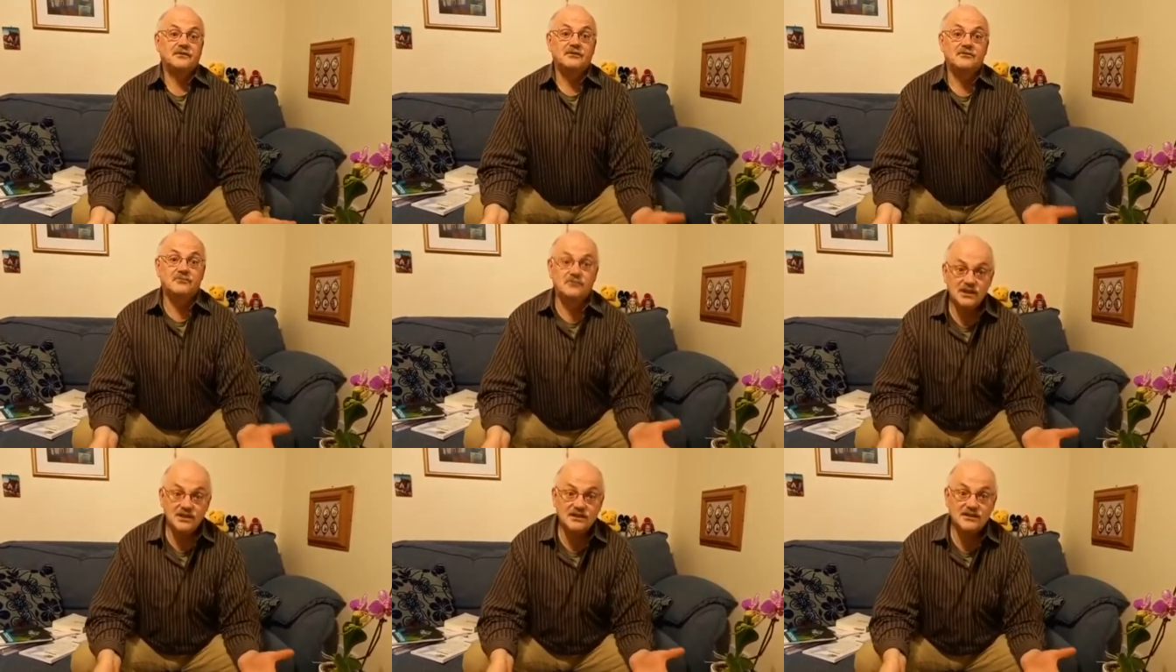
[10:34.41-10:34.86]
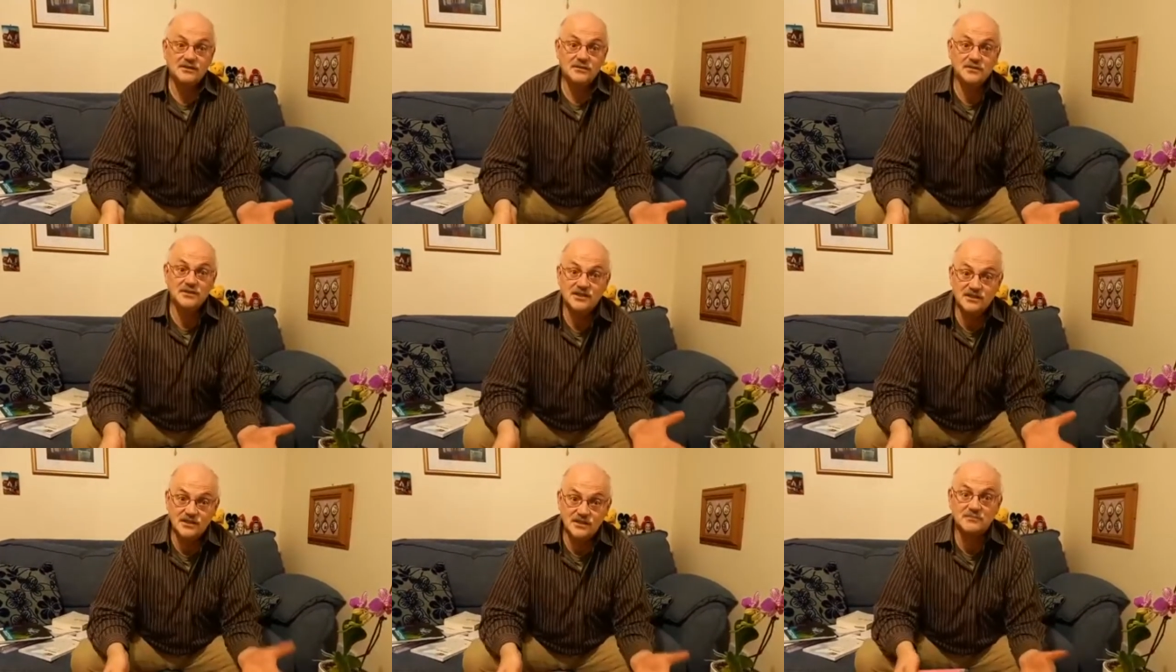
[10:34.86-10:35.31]
read the
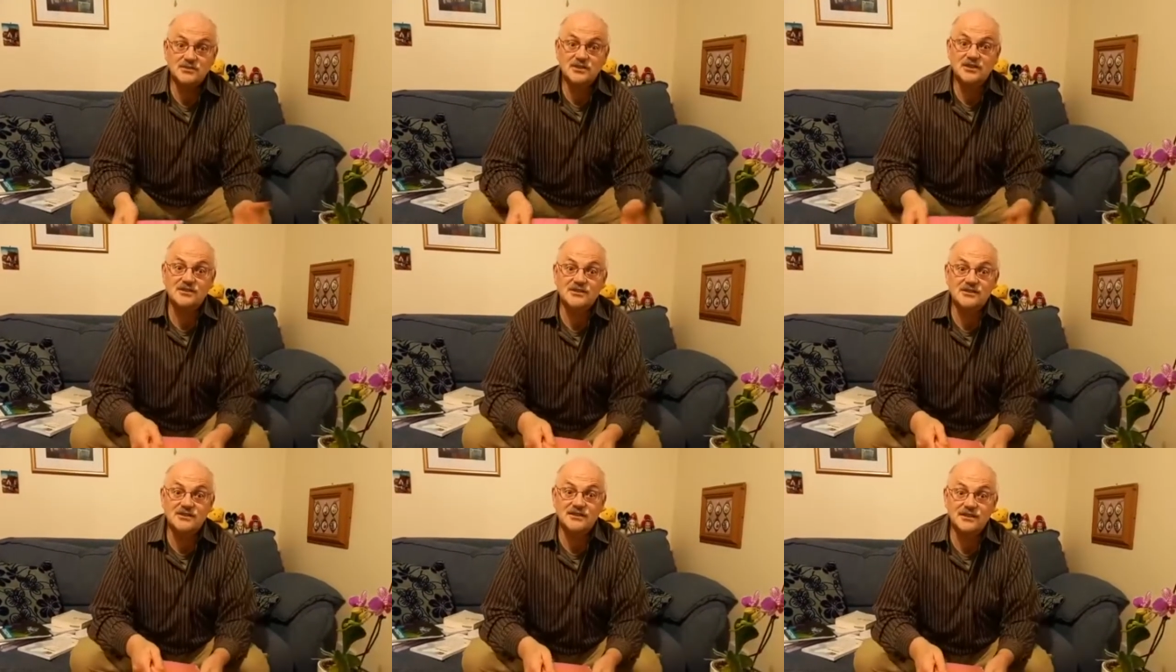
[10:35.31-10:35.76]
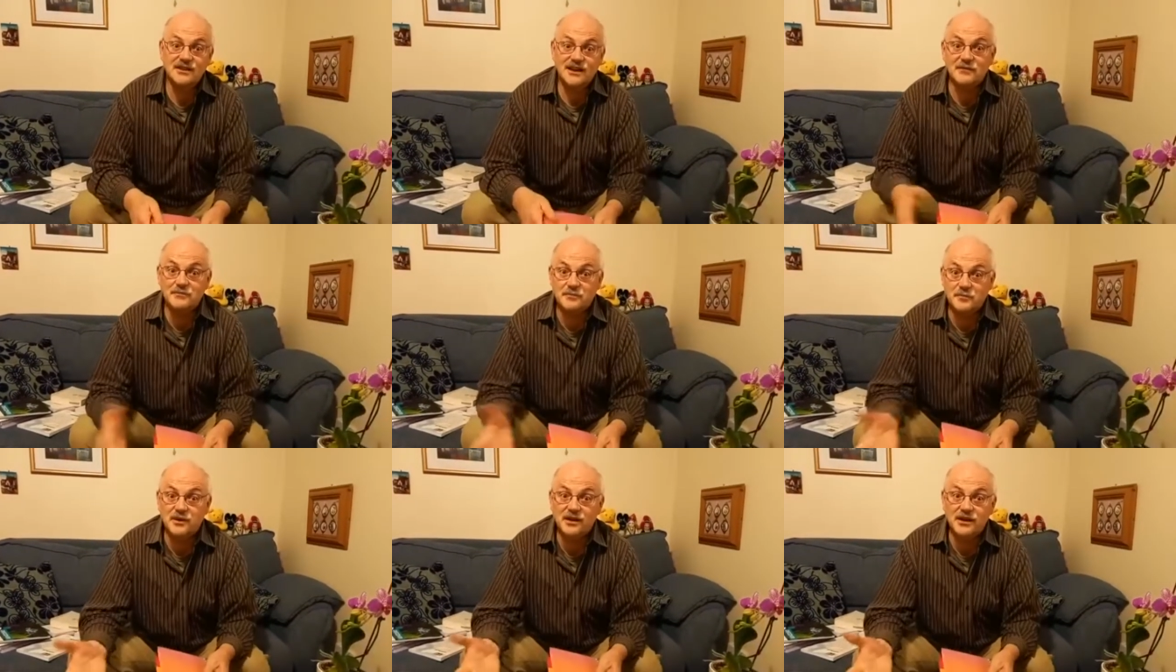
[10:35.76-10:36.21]
scriptures
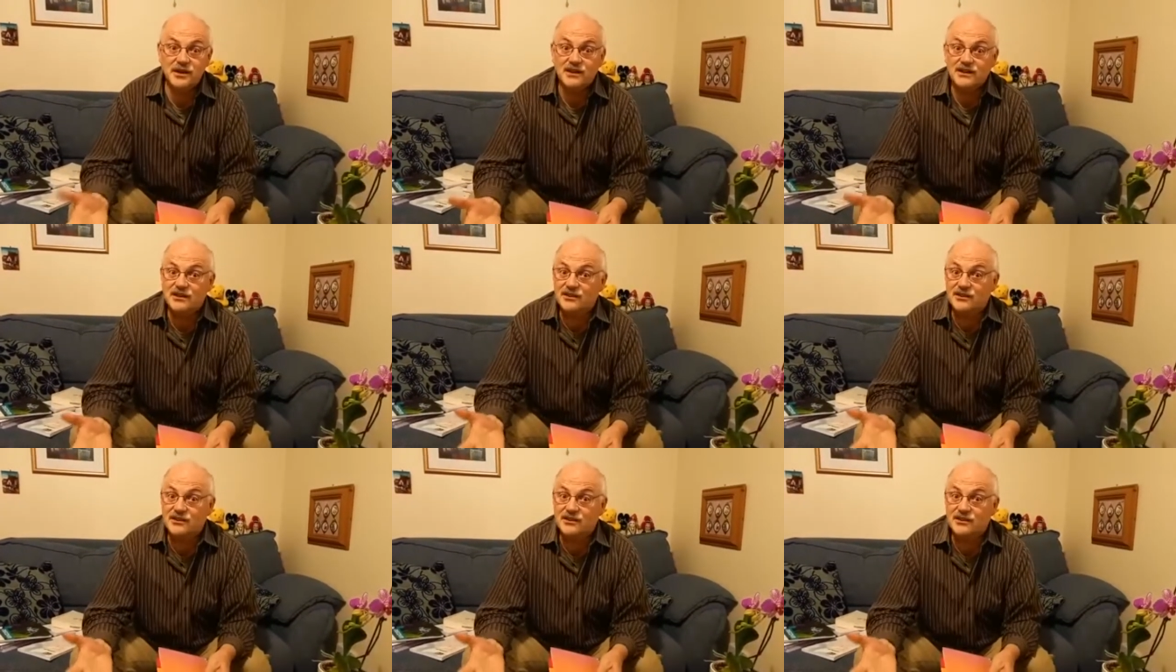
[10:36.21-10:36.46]
and pray.